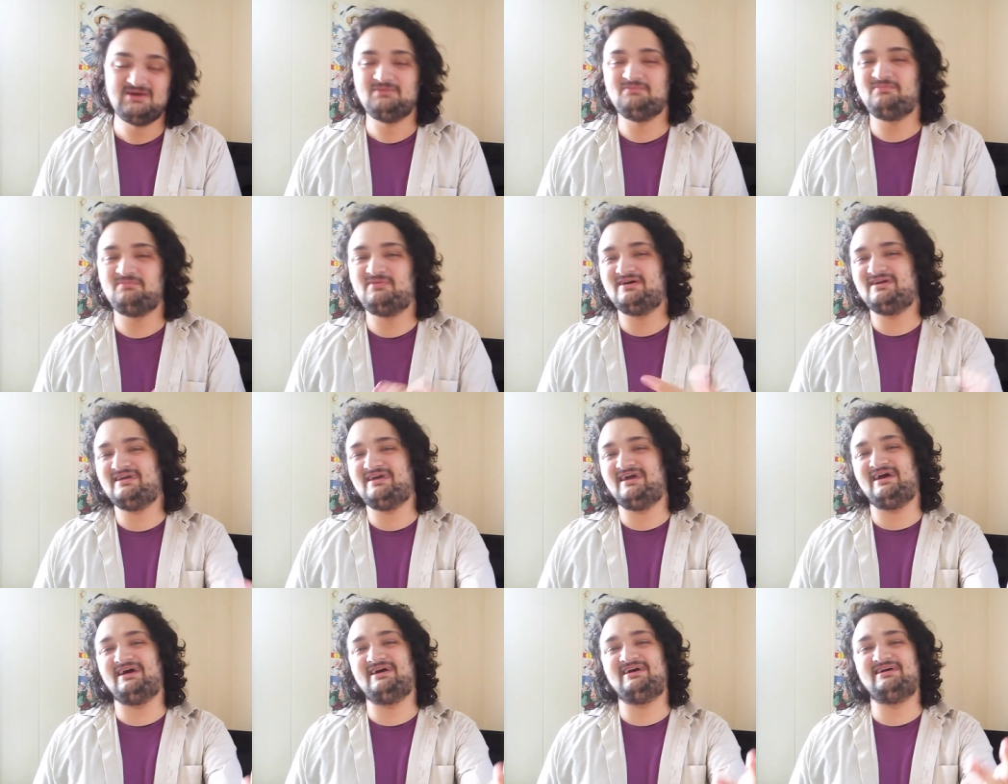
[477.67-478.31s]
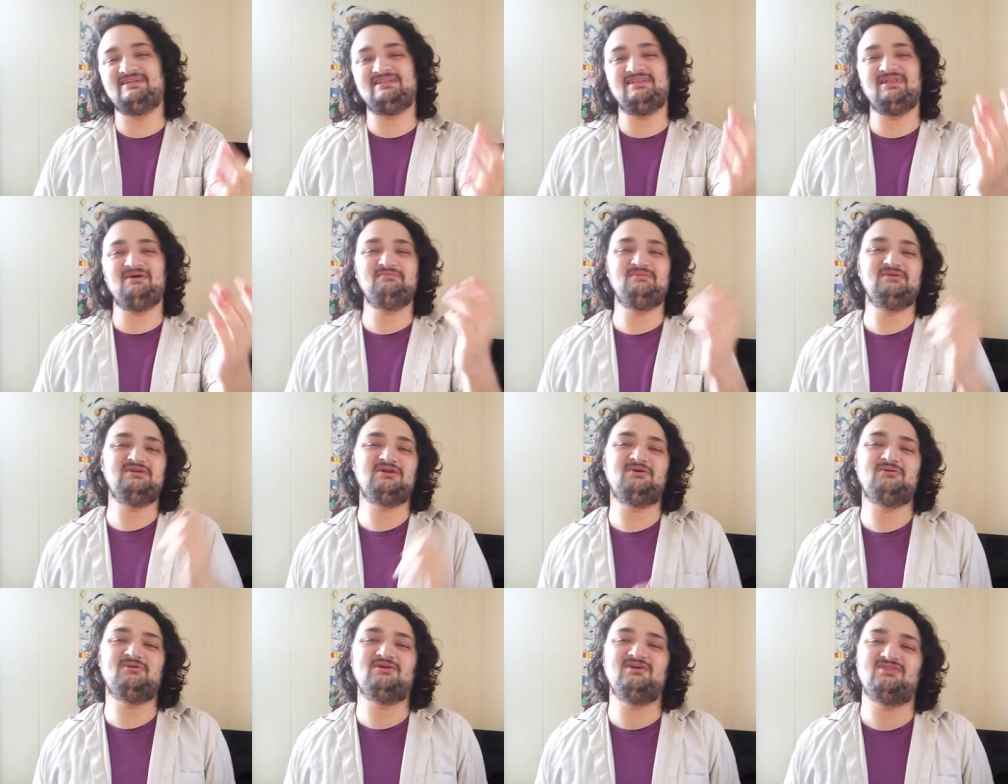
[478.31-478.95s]
But yeah, let me
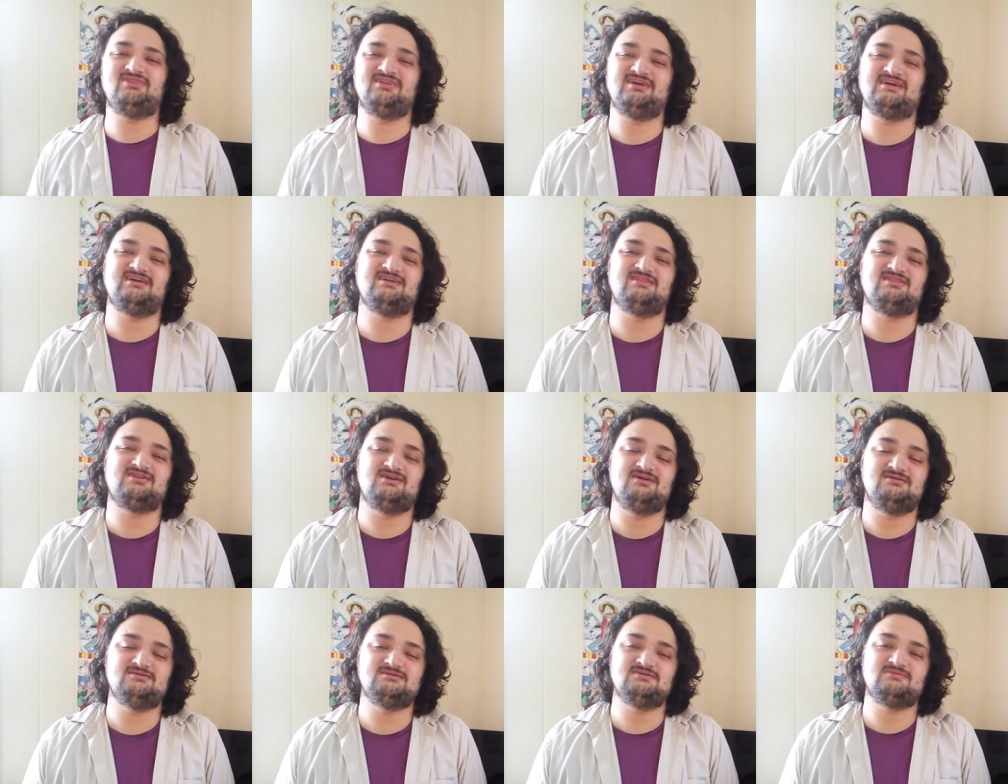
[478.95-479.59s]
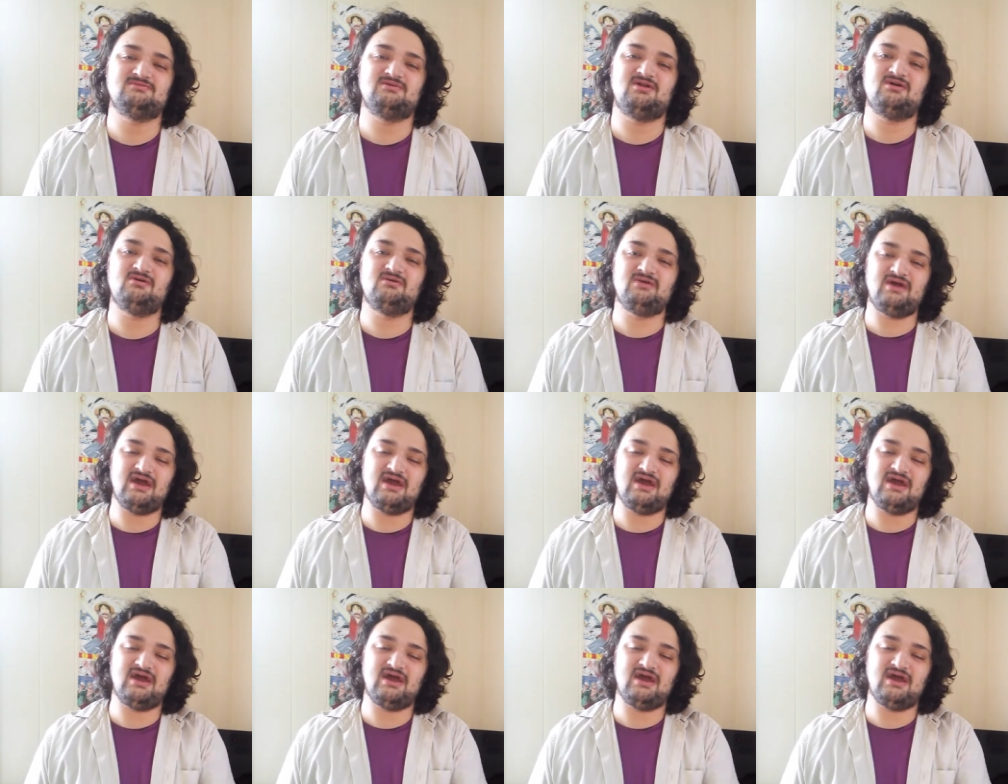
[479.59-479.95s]
know what you think in the comments below.